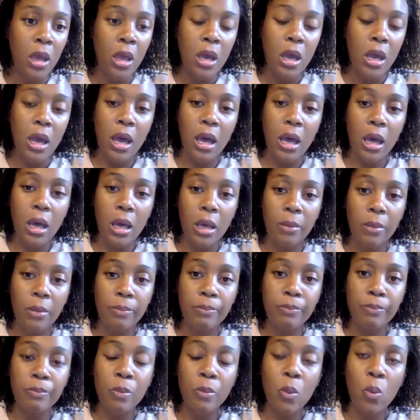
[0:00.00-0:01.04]

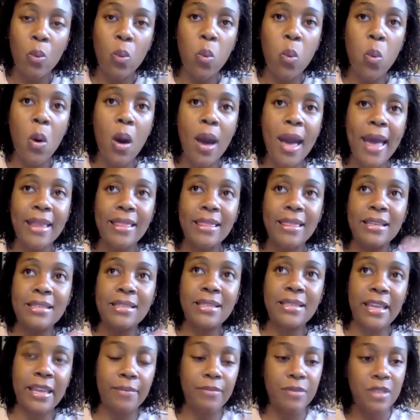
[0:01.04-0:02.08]
at the
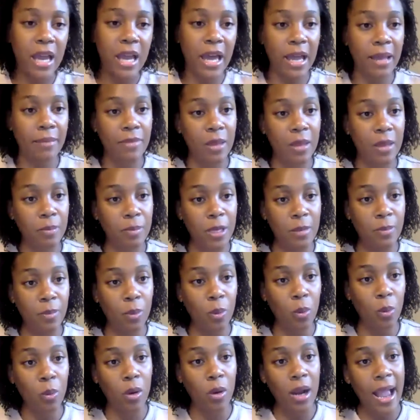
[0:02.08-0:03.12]
same time that
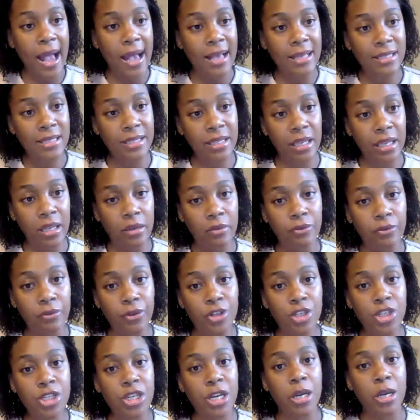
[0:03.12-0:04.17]
people were asking for
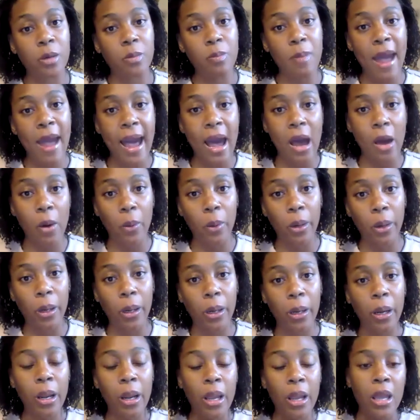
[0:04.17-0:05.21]
shared
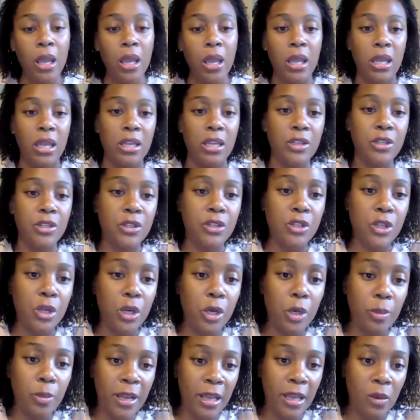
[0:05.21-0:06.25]
power in
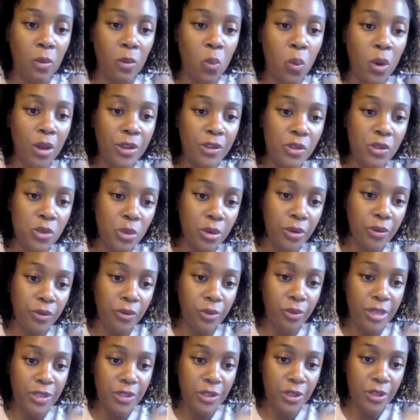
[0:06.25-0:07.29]
determining what sort of
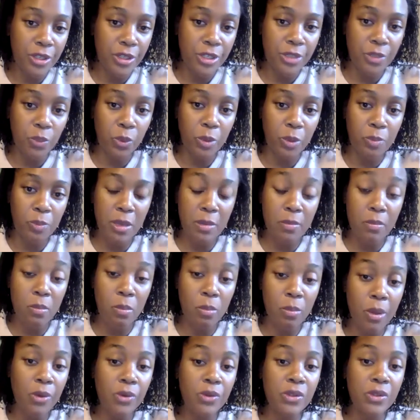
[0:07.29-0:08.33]
research would be
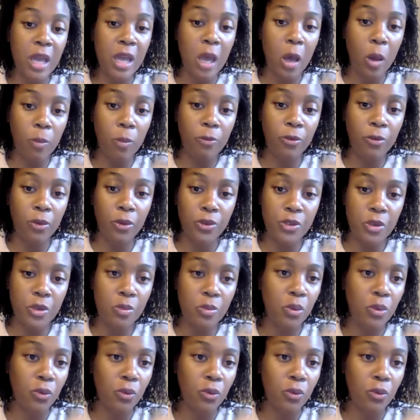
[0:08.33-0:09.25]
most helpful to move